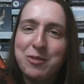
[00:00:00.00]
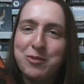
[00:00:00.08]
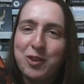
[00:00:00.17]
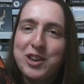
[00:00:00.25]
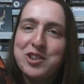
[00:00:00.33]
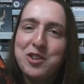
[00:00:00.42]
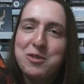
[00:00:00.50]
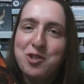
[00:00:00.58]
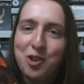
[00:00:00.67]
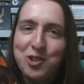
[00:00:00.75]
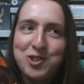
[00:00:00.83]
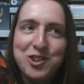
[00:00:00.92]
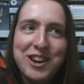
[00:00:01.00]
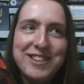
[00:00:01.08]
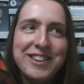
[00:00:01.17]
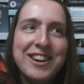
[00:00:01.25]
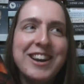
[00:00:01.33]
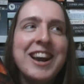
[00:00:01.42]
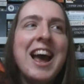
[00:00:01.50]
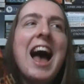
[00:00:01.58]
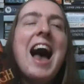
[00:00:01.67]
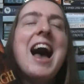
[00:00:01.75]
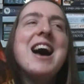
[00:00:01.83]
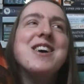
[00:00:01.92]
Voyage of the Dawn Treasure,
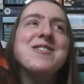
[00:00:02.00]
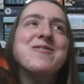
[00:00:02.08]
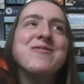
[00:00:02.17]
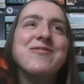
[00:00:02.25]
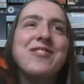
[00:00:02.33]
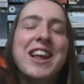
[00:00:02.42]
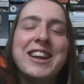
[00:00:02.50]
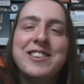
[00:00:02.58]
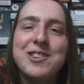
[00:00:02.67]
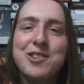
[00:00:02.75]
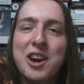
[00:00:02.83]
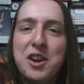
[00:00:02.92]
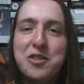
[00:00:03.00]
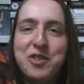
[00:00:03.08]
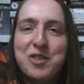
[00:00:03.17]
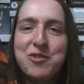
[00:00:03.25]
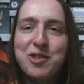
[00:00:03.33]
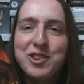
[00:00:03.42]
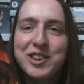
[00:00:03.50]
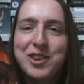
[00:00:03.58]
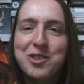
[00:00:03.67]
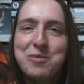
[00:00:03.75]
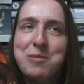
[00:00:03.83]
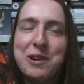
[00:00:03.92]
like, you know, kind of confronting
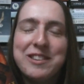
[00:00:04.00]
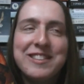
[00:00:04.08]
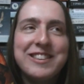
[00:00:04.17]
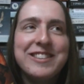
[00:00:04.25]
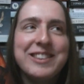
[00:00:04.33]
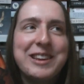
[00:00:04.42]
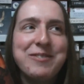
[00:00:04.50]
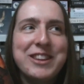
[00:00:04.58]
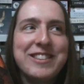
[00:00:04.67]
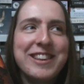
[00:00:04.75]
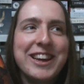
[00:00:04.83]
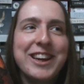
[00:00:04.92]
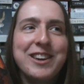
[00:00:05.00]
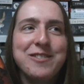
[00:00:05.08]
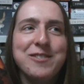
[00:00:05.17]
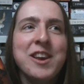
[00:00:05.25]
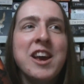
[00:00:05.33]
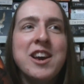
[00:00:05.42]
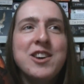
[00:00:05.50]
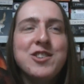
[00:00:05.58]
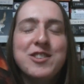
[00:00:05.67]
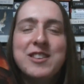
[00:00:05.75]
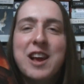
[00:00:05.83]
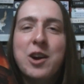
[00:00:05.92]
your own personal demons and kind of
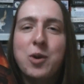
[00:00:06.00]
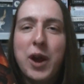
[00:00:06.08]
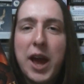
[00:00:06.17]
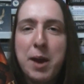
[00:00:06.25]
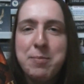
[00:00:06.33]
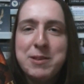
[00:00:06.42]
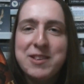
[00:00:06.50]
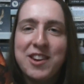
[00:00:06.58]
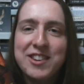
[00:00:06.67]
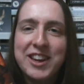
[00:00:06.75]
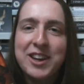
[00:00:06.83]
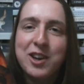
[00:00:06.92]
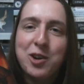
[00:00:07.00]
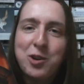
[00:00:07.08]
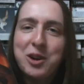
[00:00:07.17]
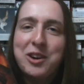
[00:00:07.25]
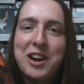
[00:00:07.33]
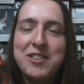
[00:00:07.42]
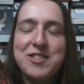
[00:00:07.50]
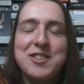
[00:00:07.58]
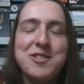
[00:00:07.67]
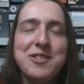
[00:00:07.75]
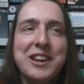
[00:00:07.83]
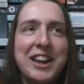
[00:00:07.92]
just a quite episodic, going around and
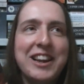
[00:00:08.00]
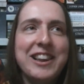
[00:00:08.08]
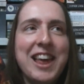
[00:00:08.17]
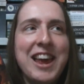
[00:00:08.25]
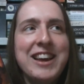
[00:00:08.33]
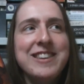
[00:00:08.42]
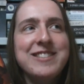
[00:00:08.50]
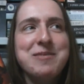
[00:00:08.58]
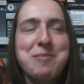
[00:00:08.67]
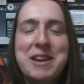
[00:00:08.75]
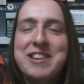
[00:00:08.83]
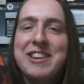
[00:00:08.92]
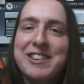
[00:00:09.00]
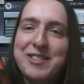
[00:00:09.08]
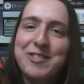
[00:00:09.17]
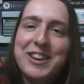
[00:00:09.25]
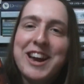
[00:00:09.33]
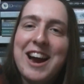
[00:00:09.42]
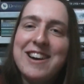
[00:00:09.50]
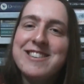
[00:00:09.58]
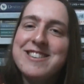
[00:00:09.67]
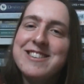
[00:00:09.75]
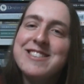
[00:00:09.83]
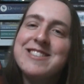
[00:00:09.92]
doing little things, meeting different
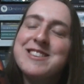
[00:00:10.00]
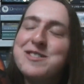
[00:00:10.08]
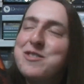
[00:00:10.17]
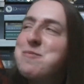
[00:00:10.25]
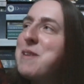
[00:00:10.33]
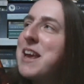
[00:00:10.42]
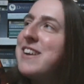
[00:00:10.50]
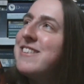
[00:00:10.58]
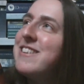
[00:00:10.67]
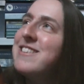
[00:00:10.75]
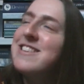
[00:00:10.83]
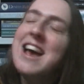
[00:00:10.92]
characters in different places.